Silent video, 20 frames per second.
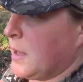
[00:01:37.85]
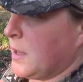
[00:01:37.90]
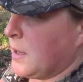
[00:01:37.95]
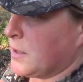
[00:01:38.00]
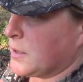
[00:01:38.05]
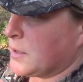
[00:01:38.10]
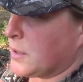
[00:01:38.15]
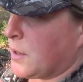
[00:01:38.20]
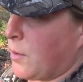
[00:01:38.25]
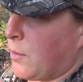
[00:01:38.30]

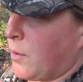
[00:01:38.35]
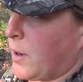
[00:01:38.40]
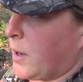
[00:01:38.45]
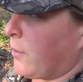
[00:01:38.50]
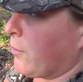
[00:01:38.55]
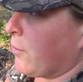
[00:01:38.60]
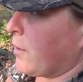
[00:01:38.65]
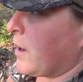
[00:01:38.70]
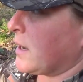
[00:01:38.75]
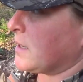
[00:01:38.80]
So it
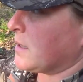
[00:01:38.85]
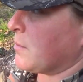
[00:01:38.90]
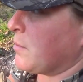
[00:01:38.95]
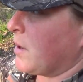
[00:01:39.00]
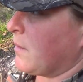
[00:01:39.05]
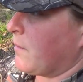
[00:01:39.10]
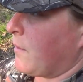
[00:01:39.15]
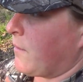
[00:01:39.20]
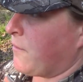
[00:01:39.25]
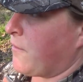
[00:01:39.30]
creates a
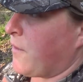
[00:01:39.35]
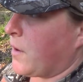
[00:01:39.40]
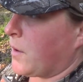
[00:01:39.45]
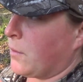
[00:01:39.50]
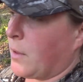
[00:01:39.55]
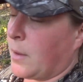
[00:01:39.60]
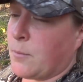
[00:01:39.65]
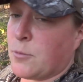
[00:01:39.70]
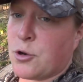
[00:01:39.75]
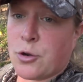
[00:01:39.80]
bit of a
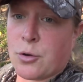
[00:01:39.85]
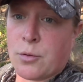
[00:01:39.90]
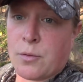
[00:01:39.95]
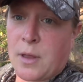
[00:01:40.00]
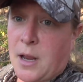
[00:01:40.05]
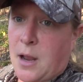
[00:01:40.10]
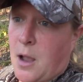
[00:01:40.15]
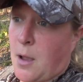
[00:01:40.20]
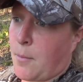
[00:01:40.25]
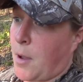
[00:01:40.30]
funnel. I'm sure
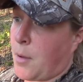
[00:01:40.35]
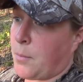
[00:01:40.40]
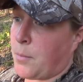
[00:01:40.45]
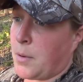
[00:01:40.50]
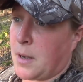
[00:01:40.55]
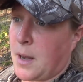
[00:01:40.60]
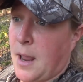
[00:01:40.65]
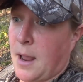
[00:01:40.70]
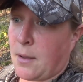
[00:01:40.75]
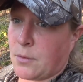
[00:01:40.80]
they come up
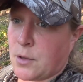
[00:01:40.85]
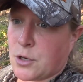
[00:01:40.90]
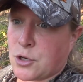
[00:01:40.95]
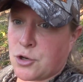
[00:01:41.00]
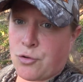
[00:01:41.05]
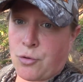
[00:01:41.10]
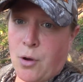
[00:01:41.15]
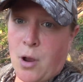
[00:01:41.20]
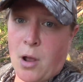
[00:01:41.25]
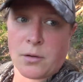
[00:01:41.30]
and down this
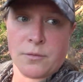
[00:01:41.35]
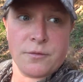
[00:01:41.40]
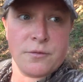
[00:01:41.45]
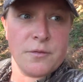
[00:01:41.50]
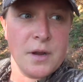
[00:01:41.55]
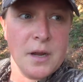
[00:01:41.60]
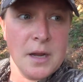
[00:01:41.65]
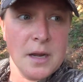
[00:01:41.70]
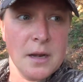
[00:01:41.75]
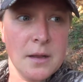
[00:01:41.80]
draw to
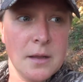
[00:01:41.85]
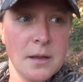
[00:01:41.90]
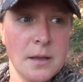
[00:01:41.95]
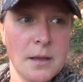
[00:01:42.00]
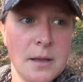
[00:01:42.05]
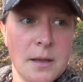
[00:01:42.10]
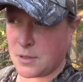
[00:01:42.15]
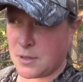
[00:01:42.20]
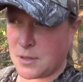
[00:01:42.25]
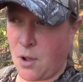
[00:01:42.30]
feed.
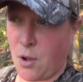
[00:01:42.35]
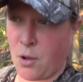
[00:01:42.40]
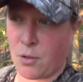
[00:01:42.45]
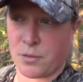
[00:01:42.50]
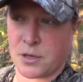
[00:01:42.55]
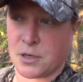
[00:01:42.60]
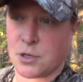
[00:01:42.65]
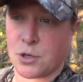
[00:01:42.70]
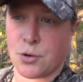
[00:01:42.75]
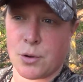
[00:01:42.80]
All
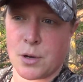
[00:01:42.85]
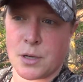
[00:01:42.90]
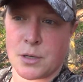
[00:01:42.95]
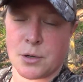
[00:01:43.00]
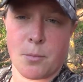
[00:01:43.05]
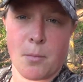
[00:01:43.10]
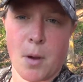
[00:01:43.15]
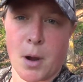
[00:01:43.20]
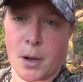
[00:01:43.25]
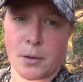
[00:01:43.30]
these trees
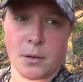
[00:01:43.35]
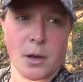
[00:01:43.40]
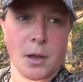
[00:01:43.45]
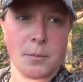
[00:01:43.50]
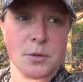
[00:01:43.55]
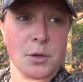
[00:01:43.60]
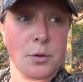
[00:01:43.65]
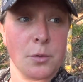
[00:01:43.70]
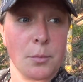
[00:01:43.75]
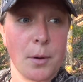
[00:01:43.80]
are marked
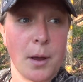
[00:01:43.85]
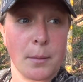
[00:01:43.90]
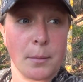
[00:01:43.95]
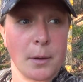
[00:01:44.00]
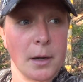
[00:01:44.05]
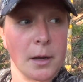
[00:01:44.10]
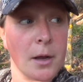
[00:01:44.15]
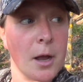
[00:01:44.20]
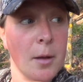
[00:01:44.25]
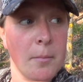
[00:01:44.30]
up, so they're
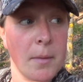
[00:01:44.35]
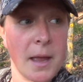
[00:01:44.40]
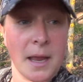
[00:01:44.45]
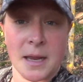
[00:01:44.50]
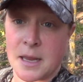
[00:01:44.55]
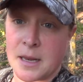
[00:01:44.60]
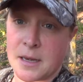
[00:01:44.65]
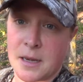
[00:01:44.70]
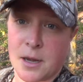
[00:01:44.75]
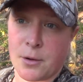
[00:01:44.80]
probably going to come
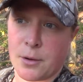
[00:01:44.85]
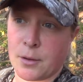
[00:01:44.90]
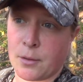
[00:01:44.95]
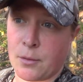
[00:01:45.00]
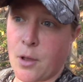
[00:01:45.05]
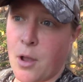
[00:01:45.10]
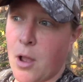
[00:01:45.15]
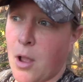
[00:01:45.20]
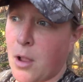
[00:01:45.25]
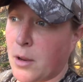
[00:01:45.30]
back in here and
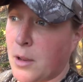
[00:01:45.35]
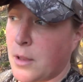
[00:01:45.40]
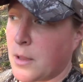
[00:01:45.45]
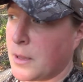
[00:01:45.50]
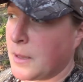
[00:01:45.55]
log.